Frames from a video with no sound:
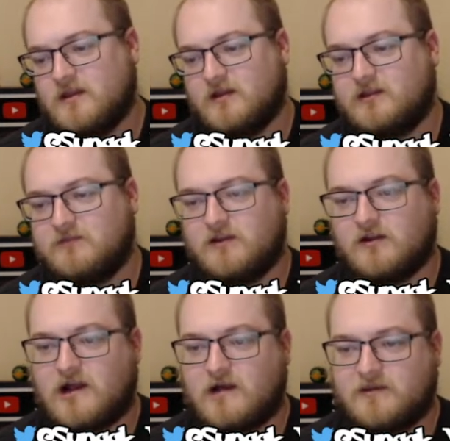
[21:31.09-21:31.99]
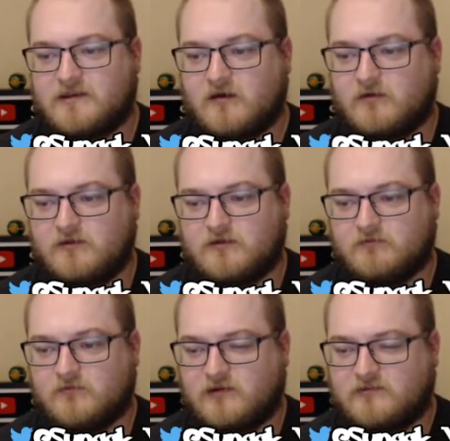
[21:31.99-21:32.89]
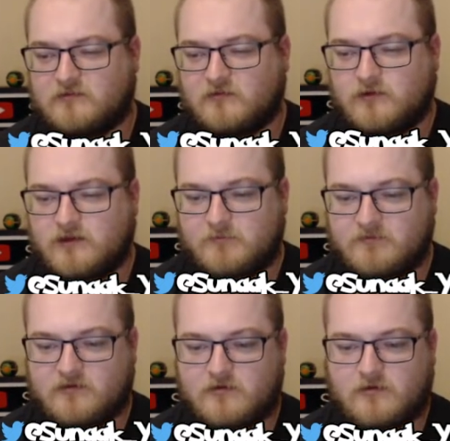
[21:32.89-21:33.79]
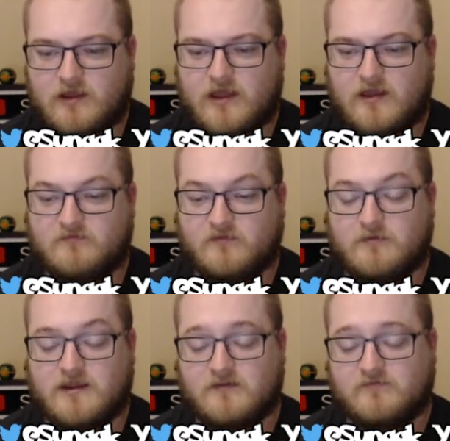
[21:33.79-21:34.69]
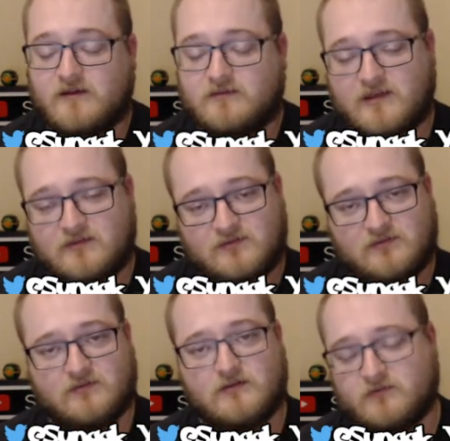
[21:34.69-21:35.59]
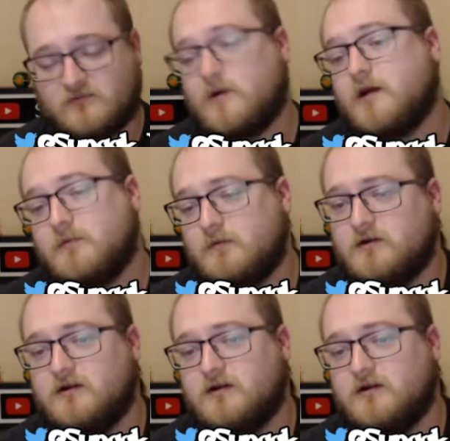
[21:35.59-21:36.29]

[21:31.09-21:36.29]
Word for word: leaving your comment down in the recent Soul Link episode, and for being a fantastic Sunaak squad member.